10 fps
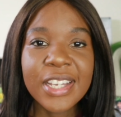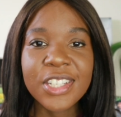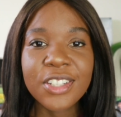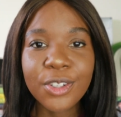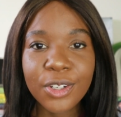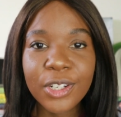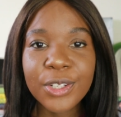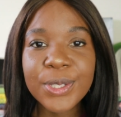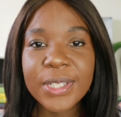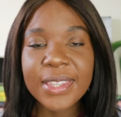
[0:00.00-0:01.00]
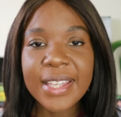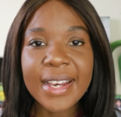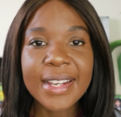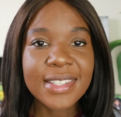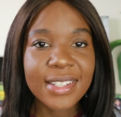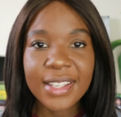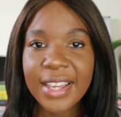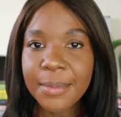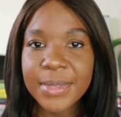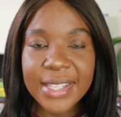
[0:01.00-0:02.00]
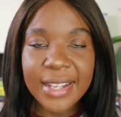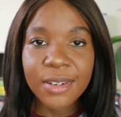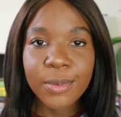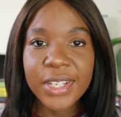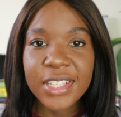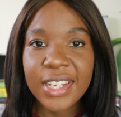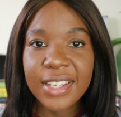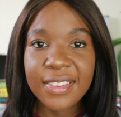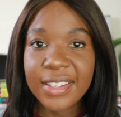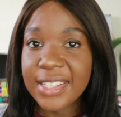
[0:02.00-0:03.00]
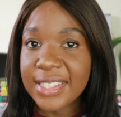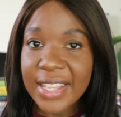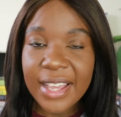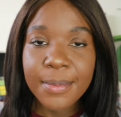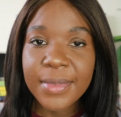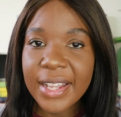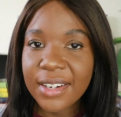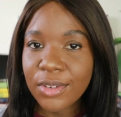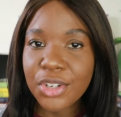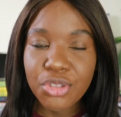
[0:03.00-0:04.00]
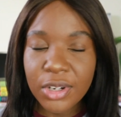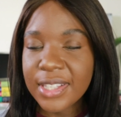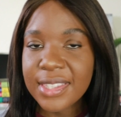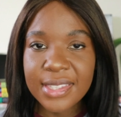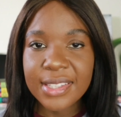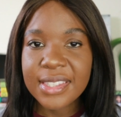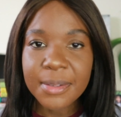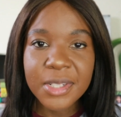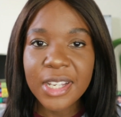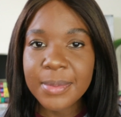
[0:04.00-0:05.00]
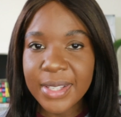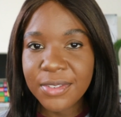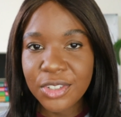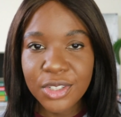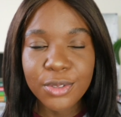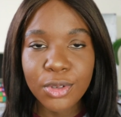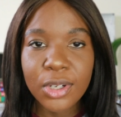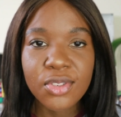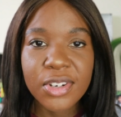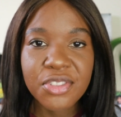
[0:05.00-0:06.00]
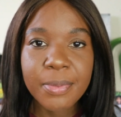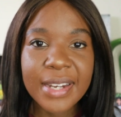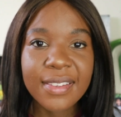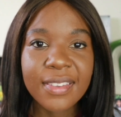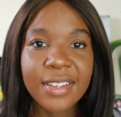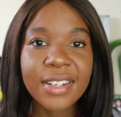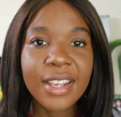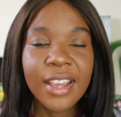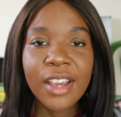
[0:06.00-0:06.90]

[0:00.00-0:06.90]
she concluded that the GAMSAT, which is an exam that graduates sometimes have to do for graduate entry medicine,